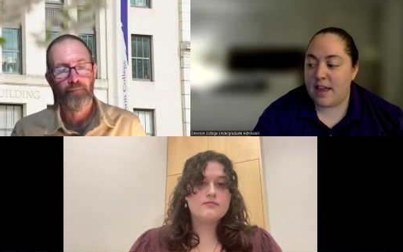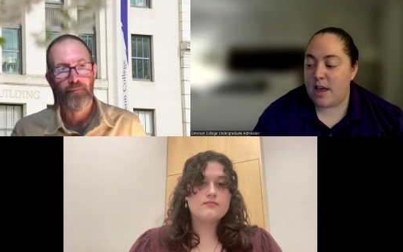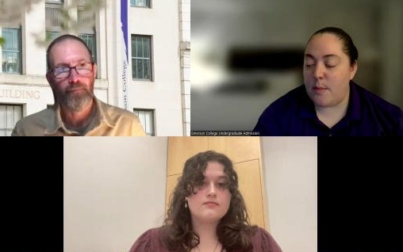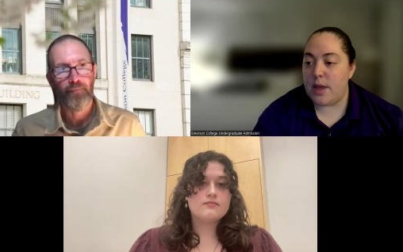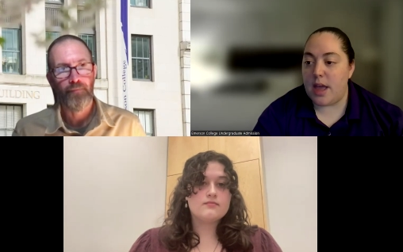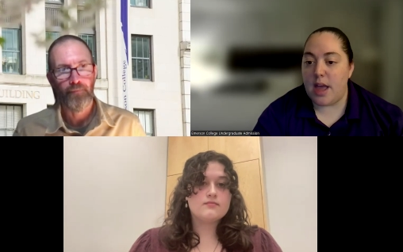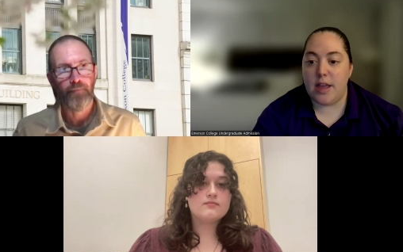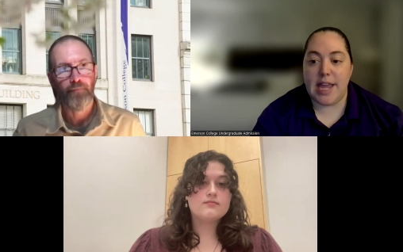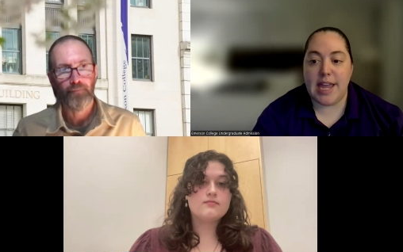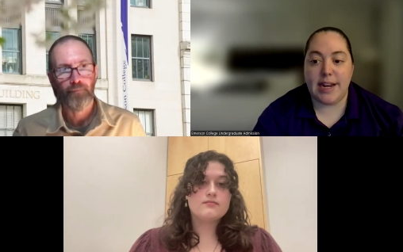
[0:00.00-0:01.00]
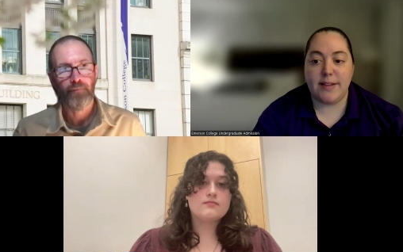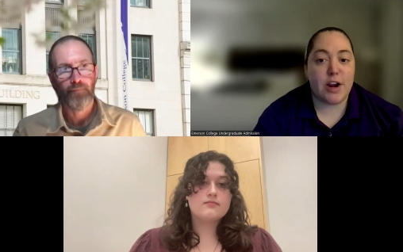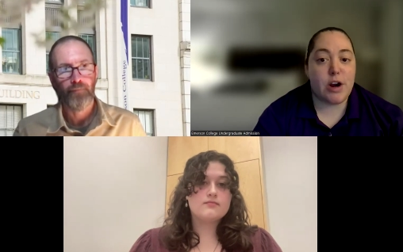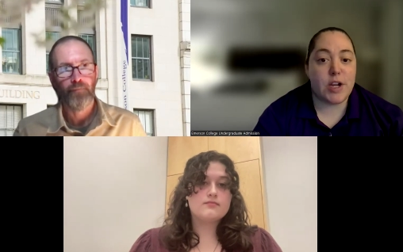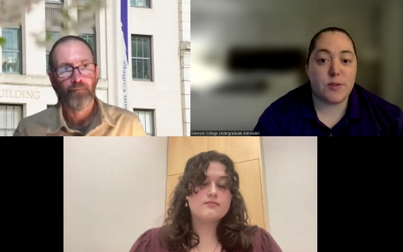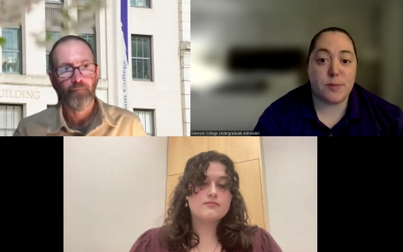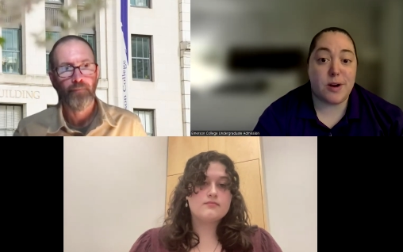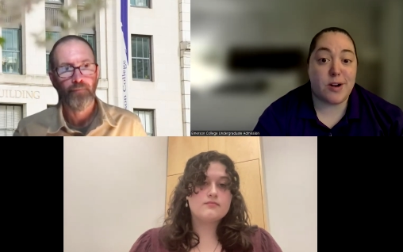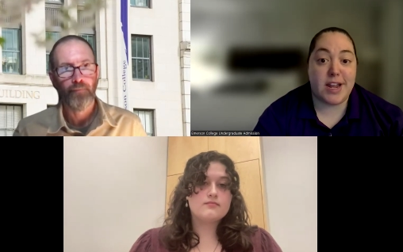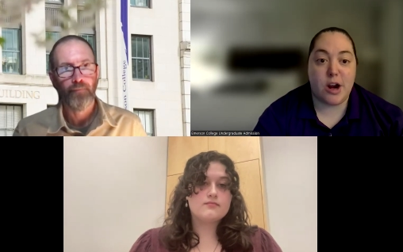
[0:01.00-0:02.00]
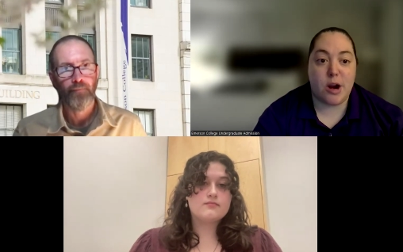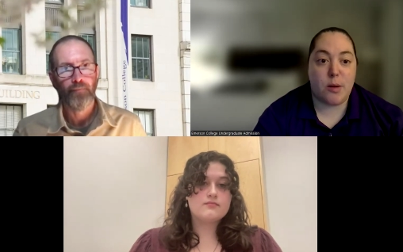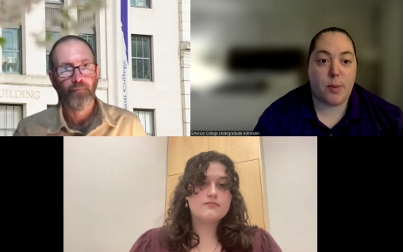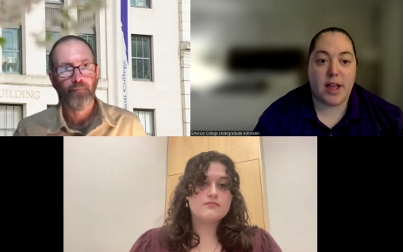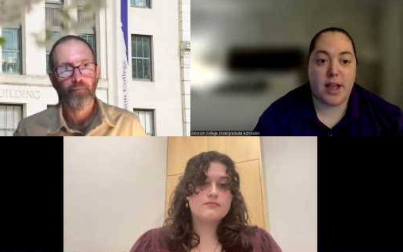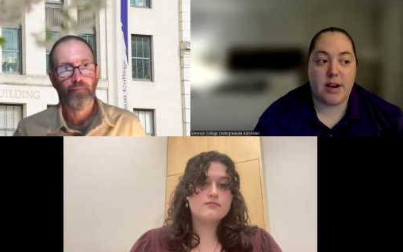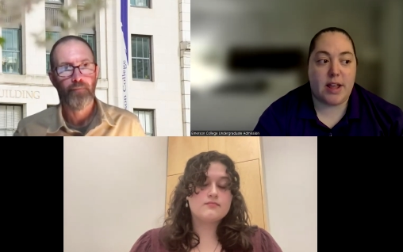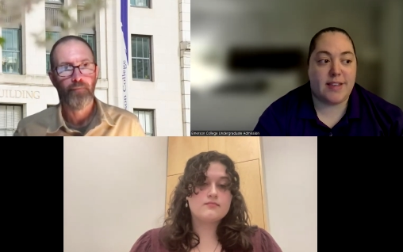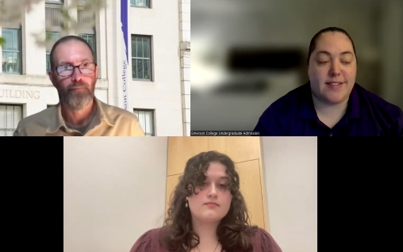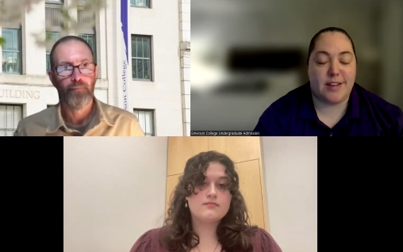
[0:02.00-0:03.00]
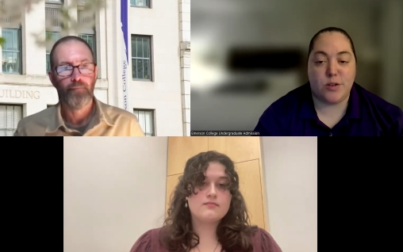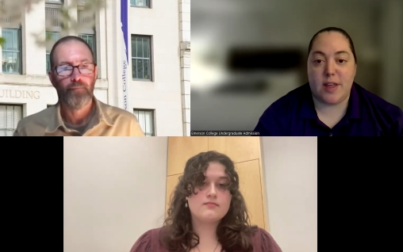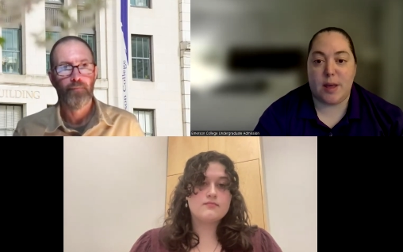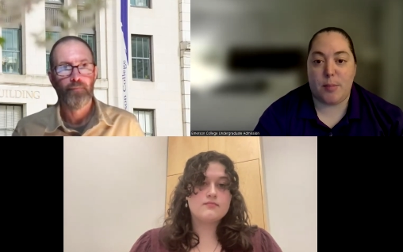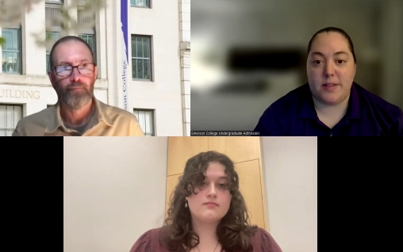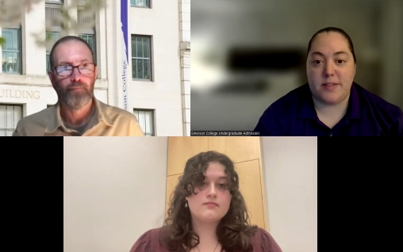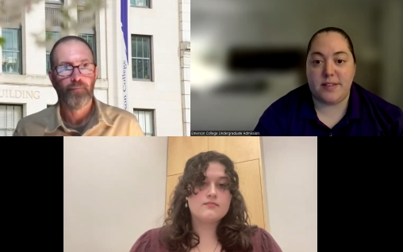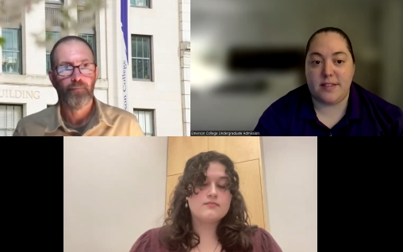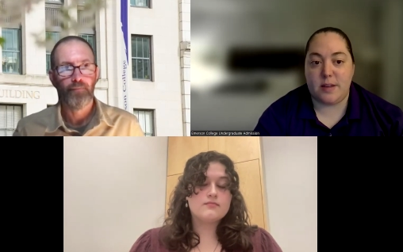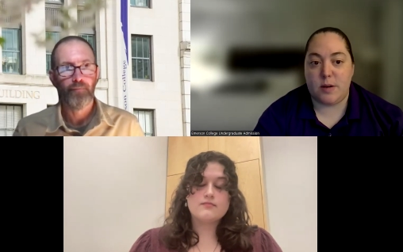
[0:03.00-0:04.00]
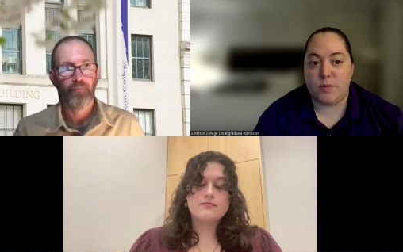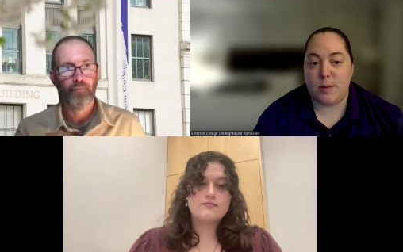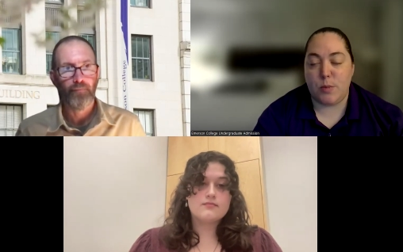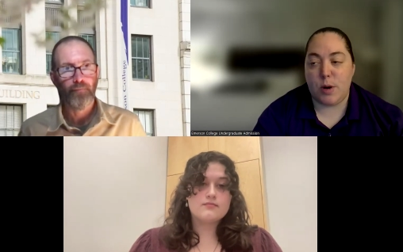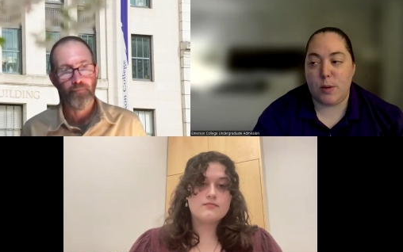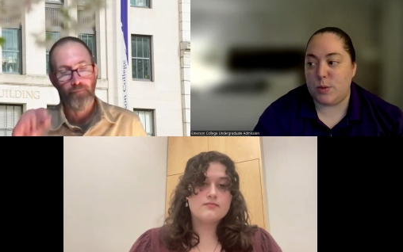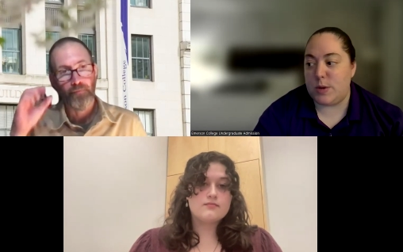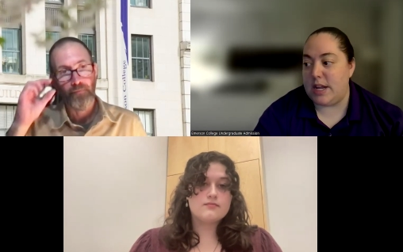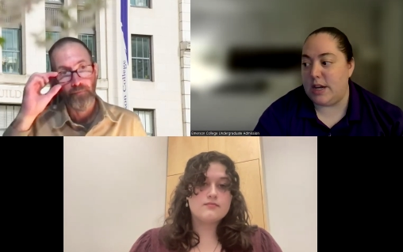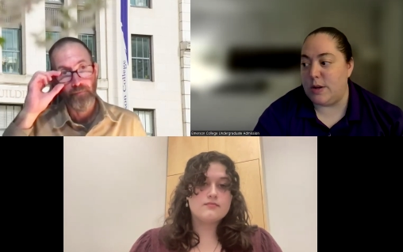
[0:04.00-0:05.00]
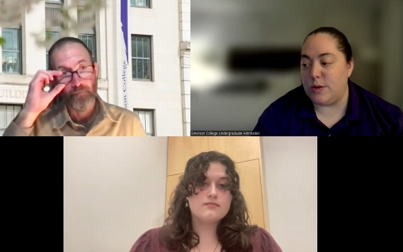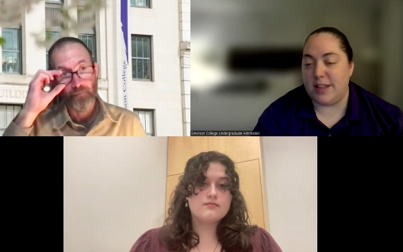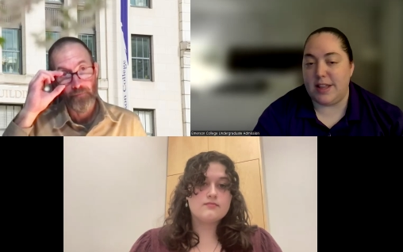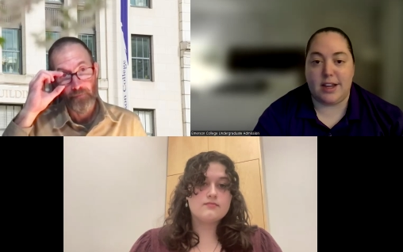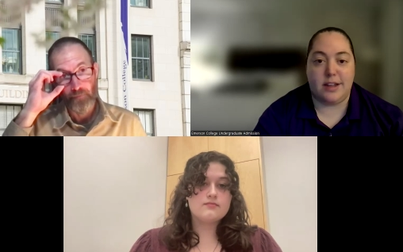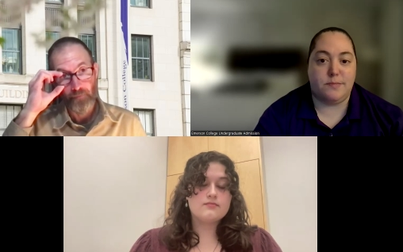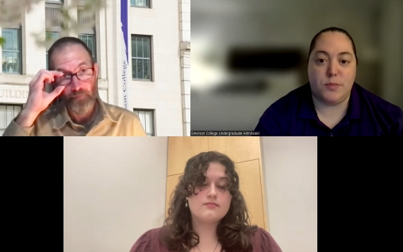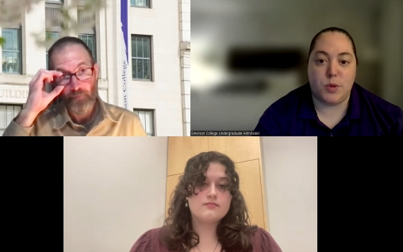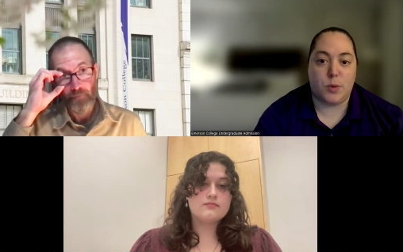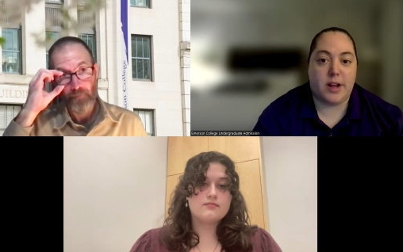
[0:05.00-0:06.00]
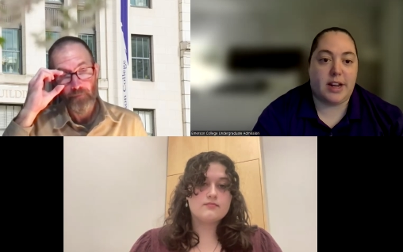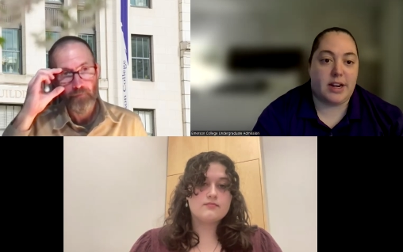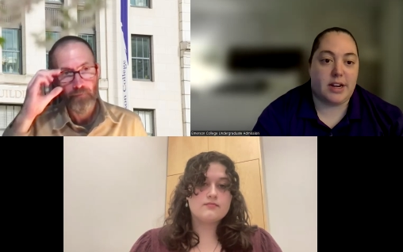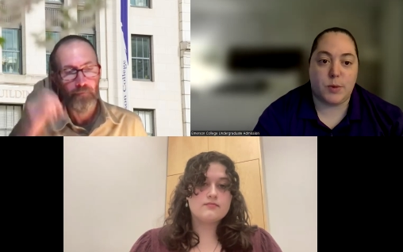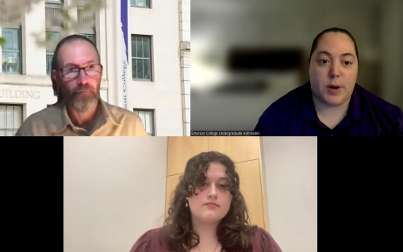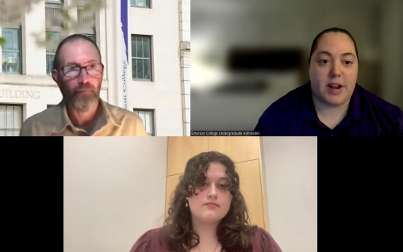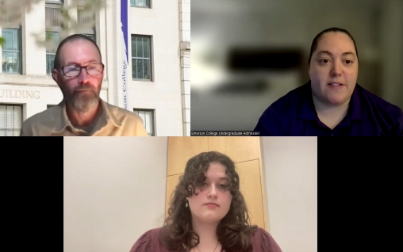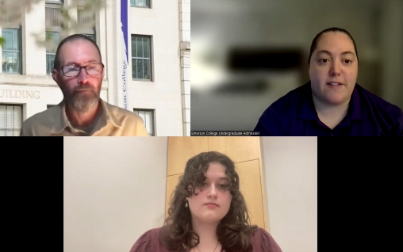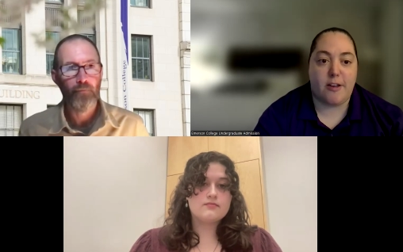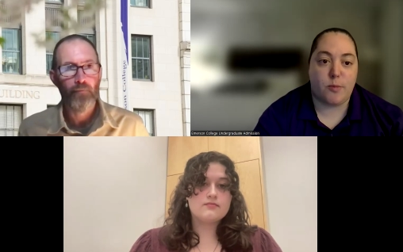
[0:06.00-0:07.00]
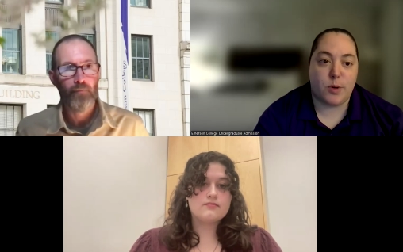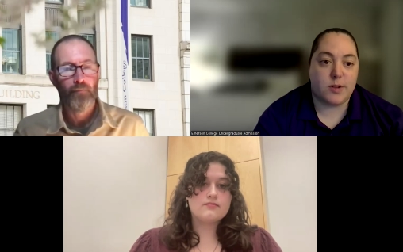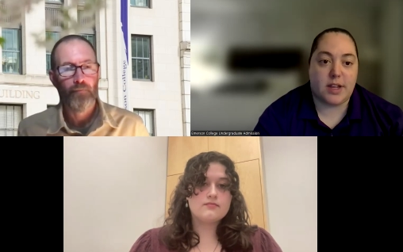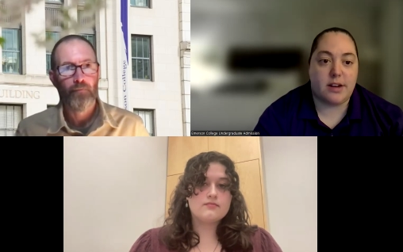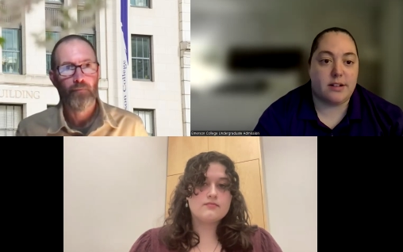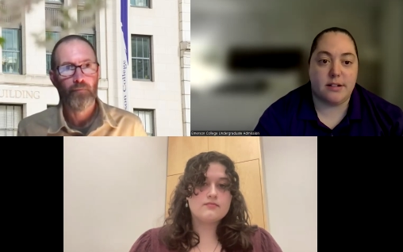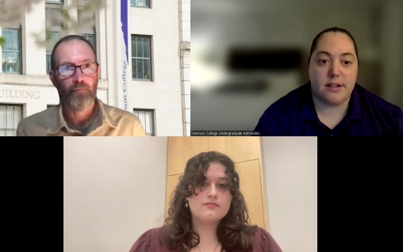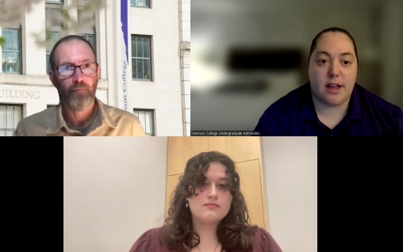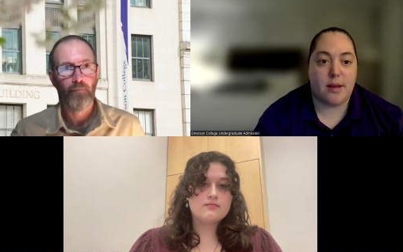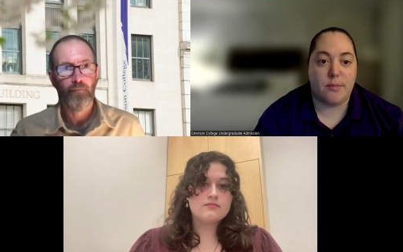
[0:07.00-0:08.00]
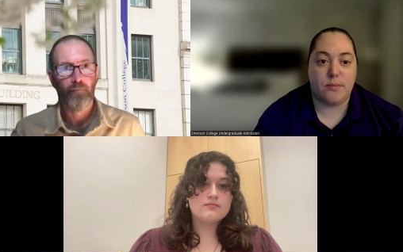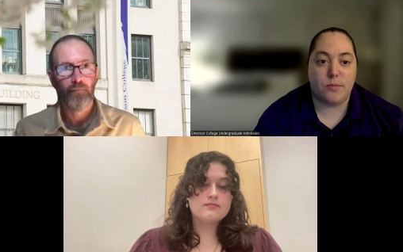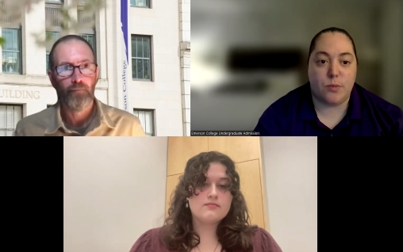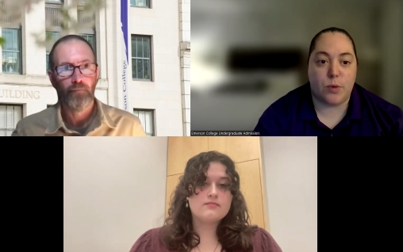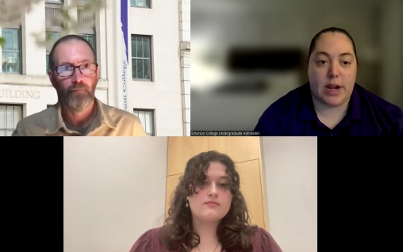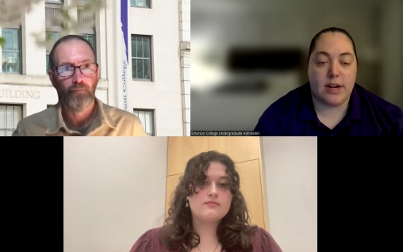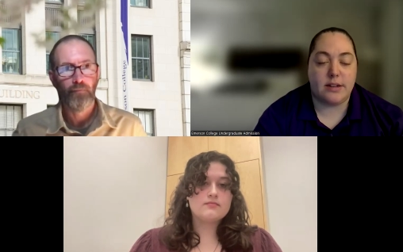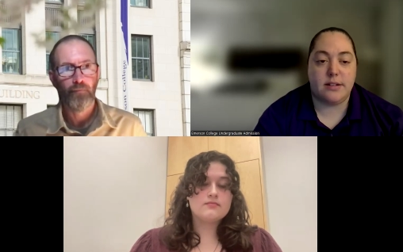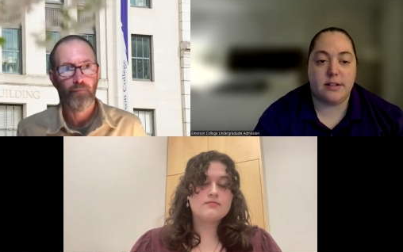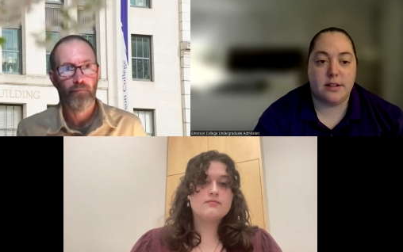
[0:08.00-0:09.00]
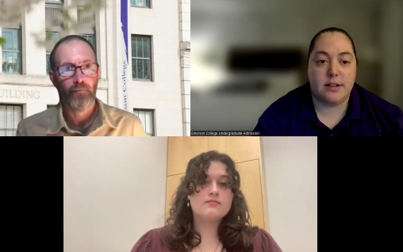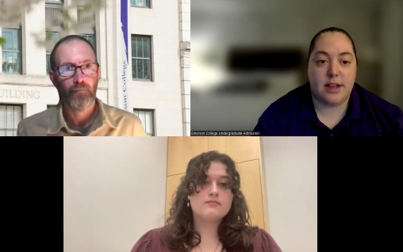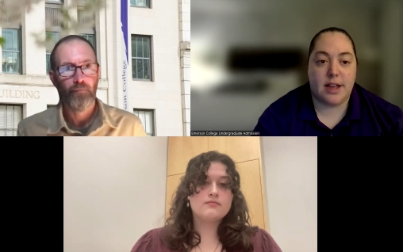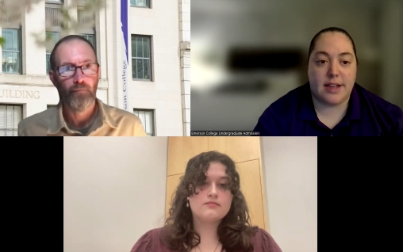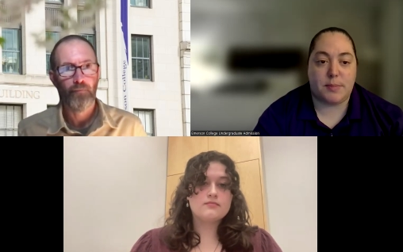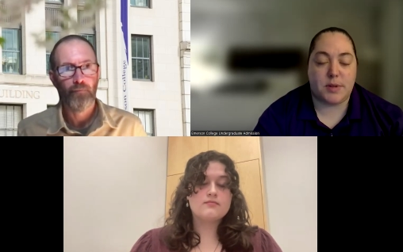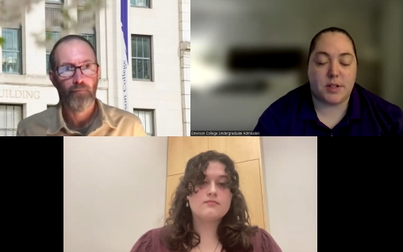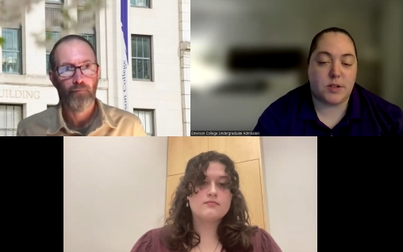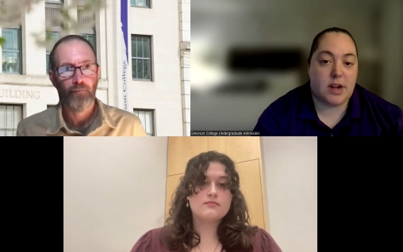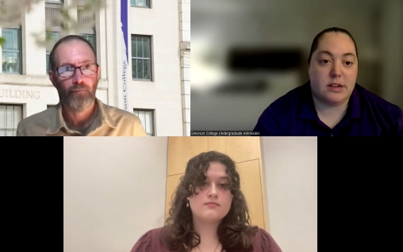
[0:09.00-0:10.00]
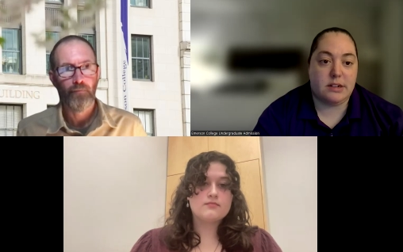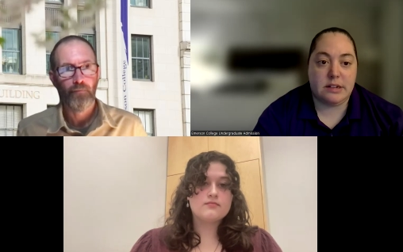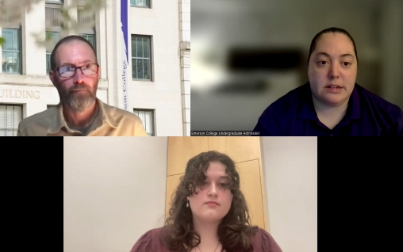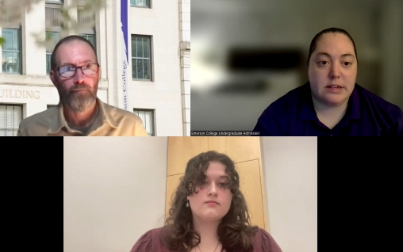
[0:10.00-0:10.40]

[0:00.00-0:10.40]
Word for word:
Speaker 1: Um, it varies from year to year, but essentially that puts us at somewhere between usually like a twenty to twenty-five percent um, rate, acceptance rate.